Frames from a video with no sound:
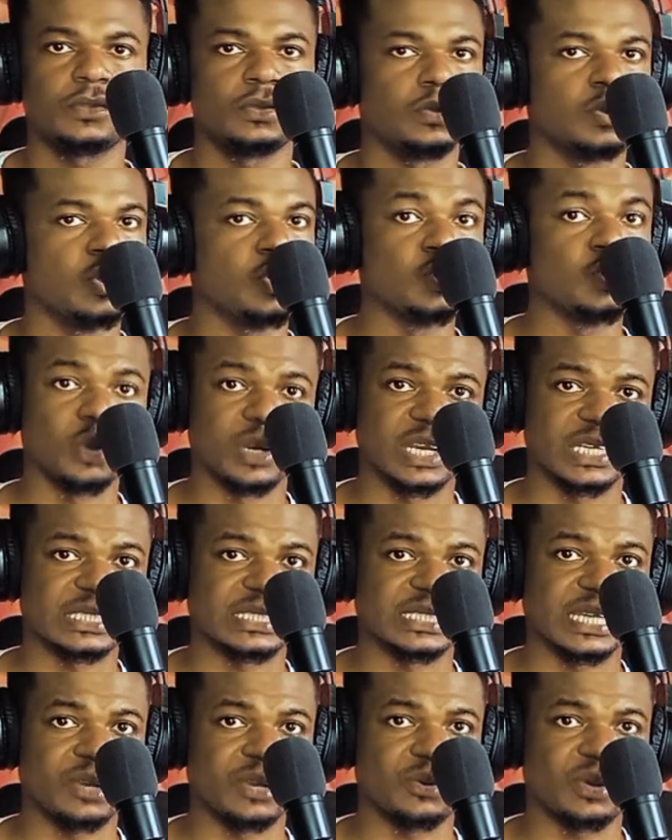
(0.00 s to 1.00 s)
You
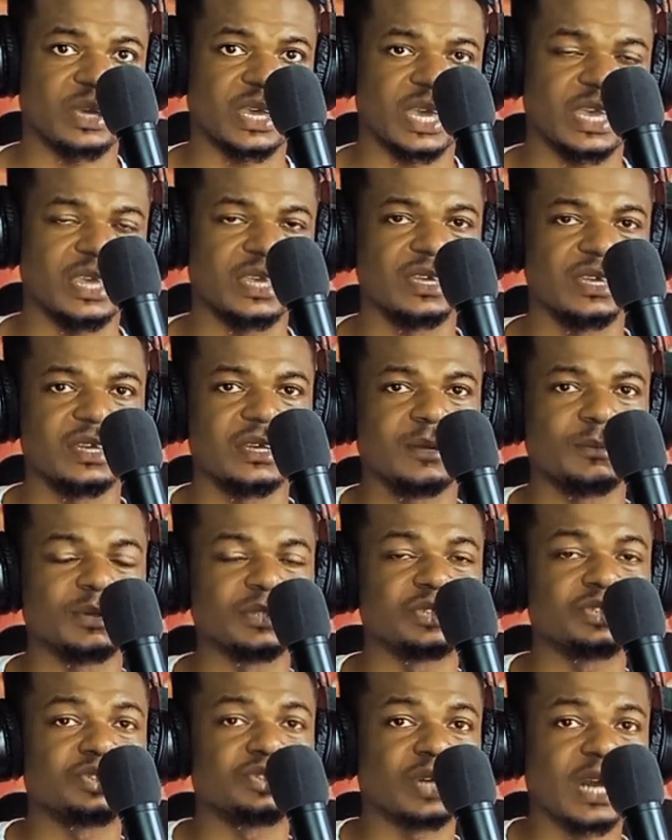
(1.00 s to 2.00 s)
understand? Okay,
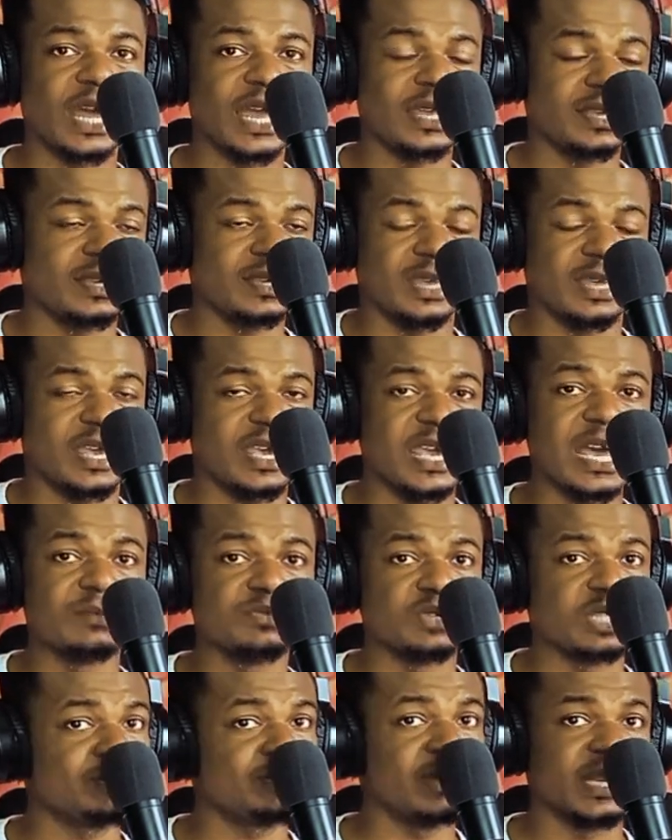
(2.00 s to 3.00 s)
but try here, I'm
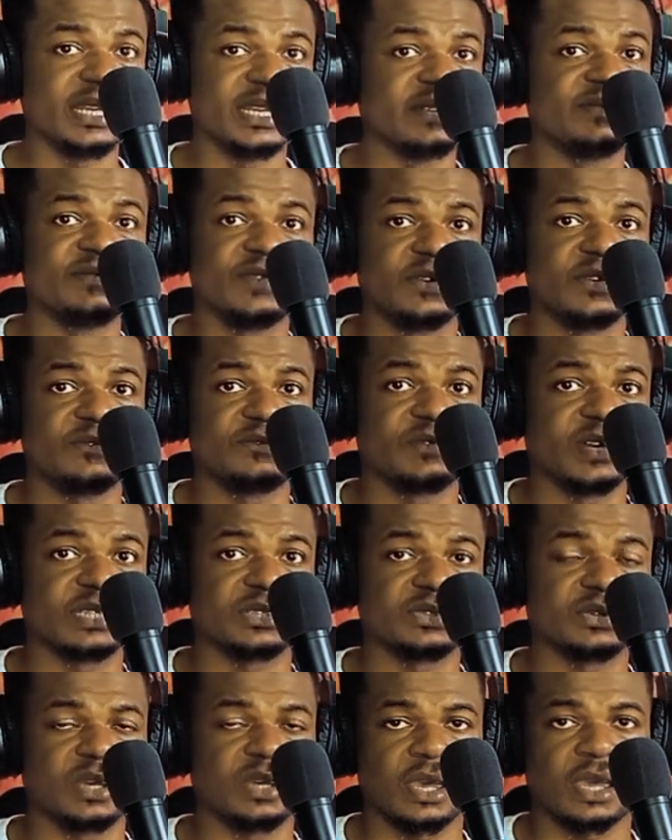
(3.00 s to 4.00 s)
just playing it very fast.
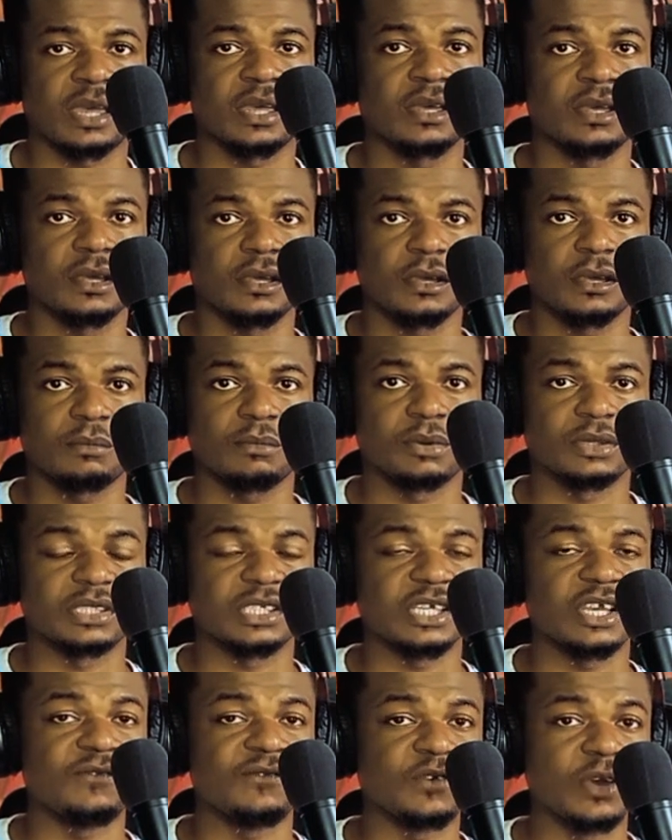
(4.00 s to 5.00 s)
Okay, but
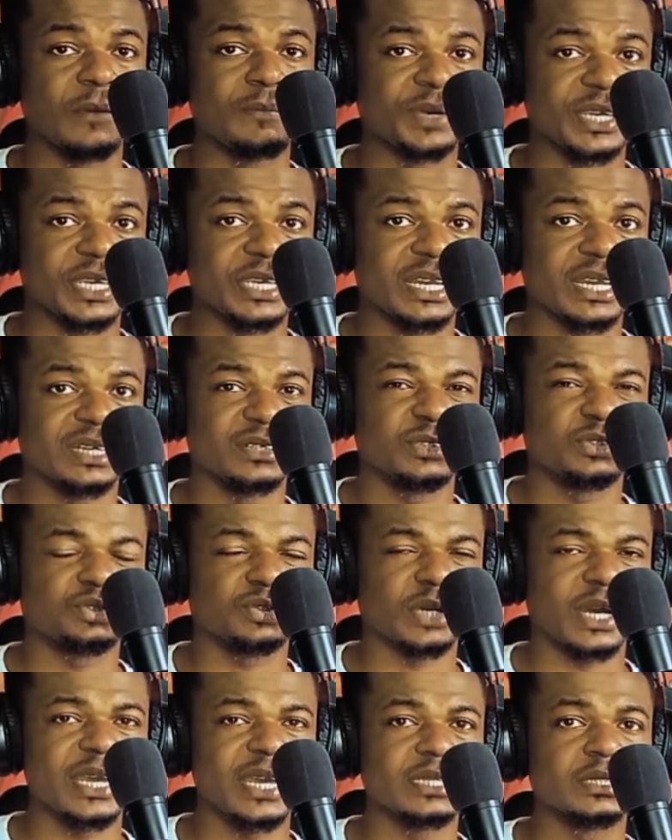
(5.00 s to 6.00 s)
if you're a beginner,
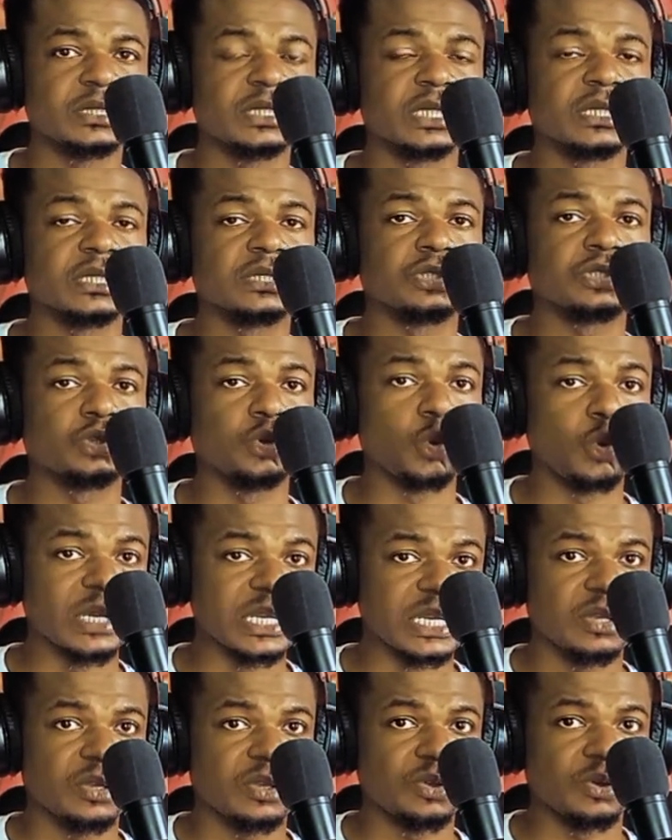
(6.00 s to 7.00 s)
try and take it
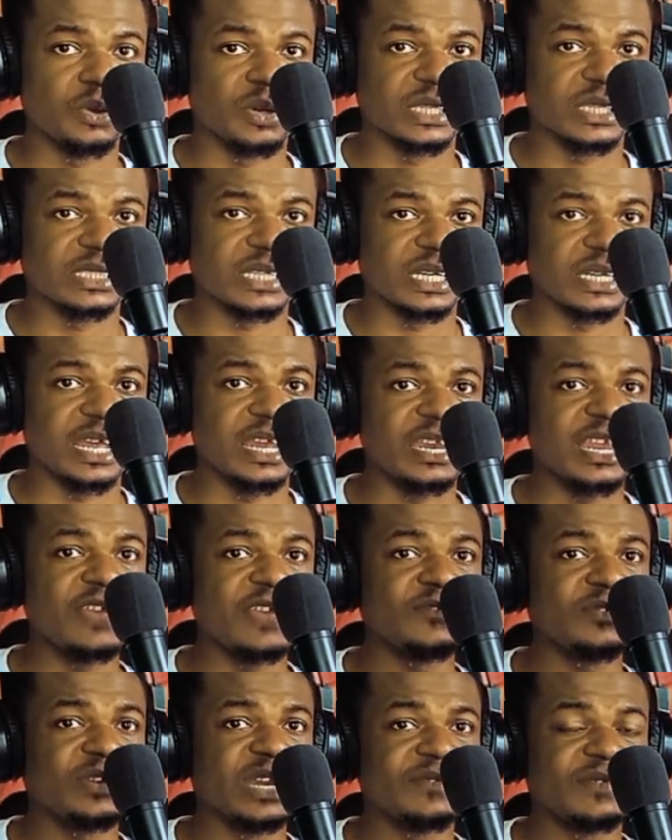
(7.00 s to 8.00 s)
slowly. You understand? And if
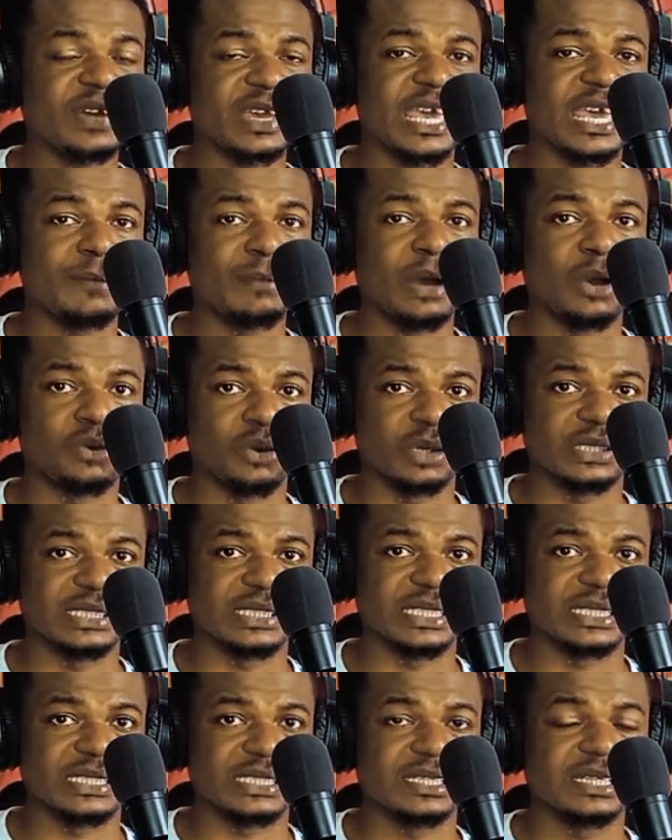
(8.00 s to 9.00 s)
you never came across
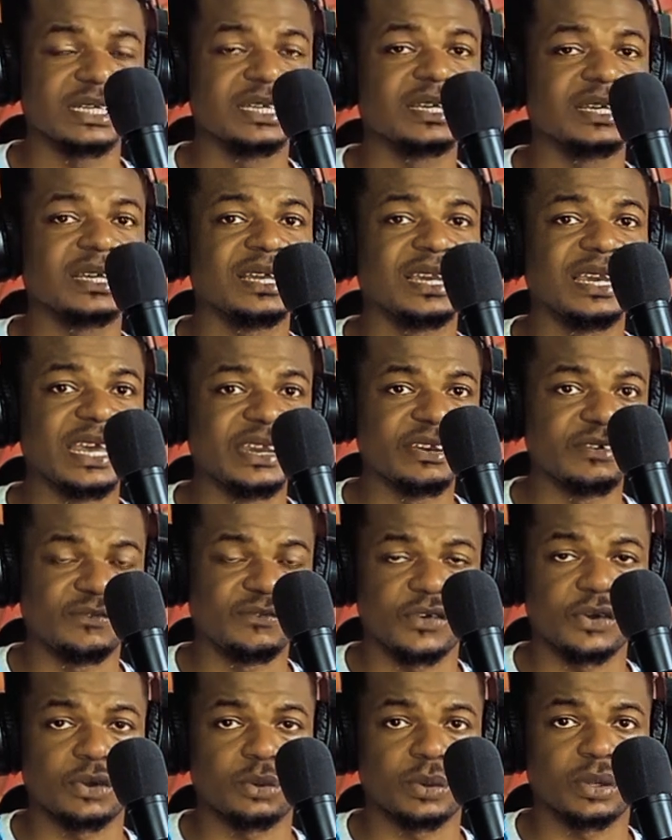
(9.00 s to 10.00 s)
this, learn it
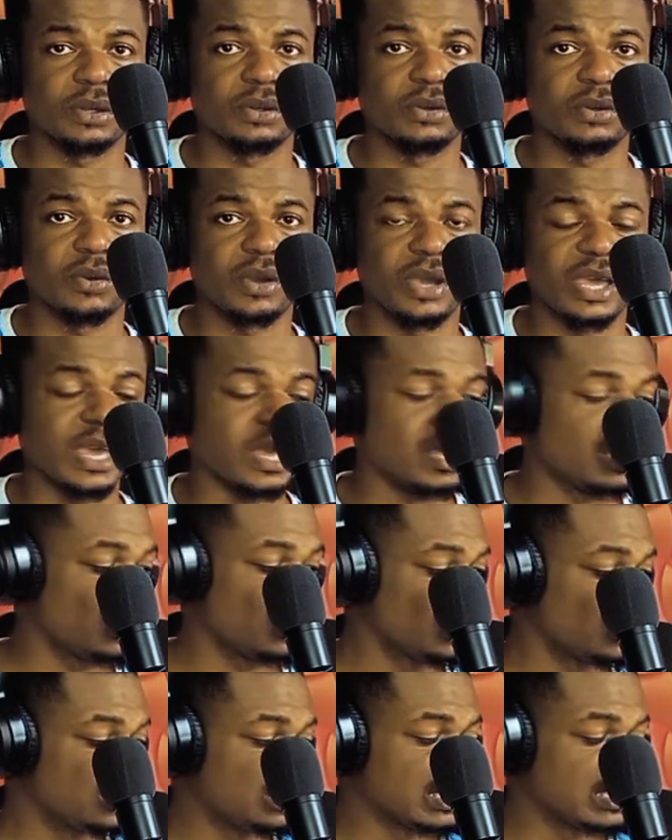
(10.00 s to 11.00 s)
very well. Okay,
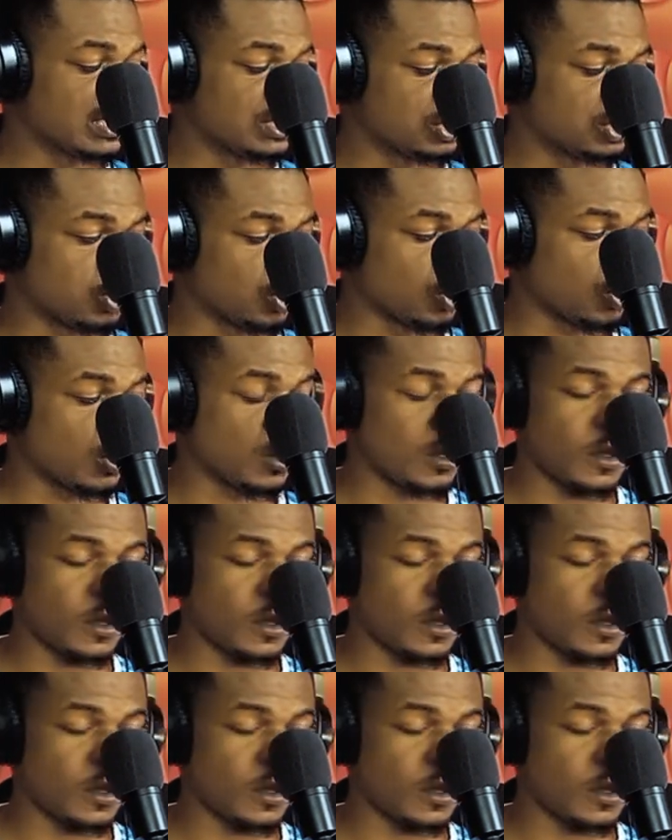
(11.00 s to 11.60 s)
take it slow.